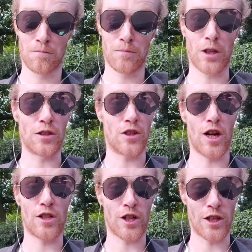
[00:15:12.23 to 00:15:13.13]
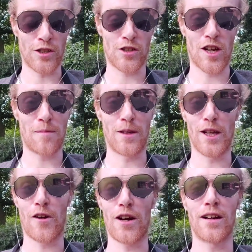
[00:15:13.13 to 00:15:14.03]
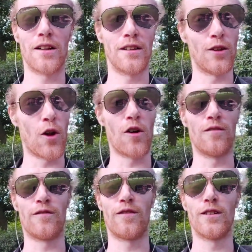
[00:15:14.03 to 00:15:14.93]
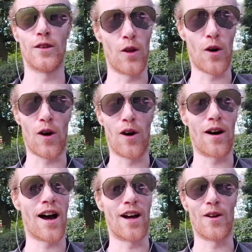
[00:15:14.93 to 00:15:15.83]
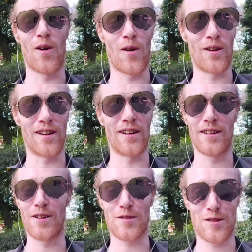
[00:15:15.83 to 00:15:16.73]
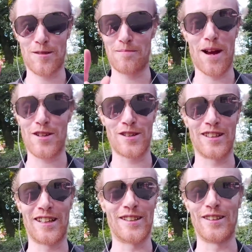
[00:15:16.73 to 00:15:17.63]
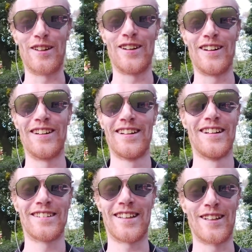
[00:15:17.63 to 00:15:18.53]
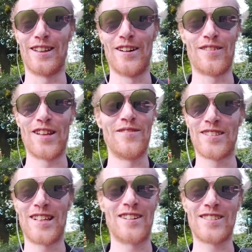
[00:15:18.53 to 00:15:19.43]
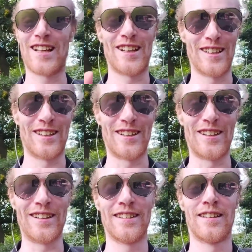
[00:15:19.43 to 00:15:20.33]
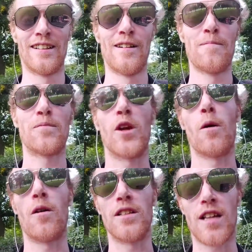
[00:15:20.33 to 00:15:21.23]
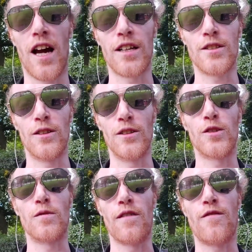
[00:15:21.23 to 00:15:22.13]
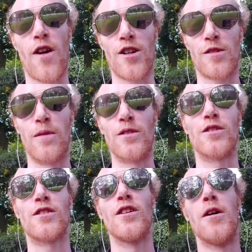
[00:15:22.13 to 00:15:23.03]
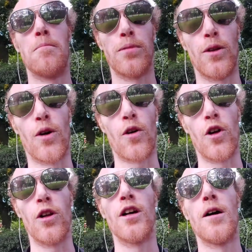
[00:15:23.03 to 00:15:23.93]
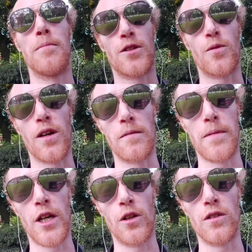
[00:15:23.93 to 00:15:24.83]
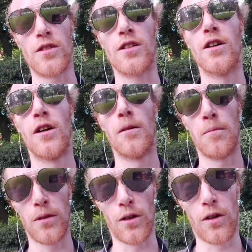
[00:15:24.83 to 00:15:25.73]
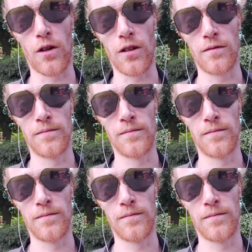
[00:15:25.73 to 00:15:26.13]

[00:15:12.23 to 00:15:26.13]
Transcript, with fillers: Because Cheshire Constabulary love law and order, especially the law. They love themselves that law. You are entitled to refreshments, plural, between meals, plural.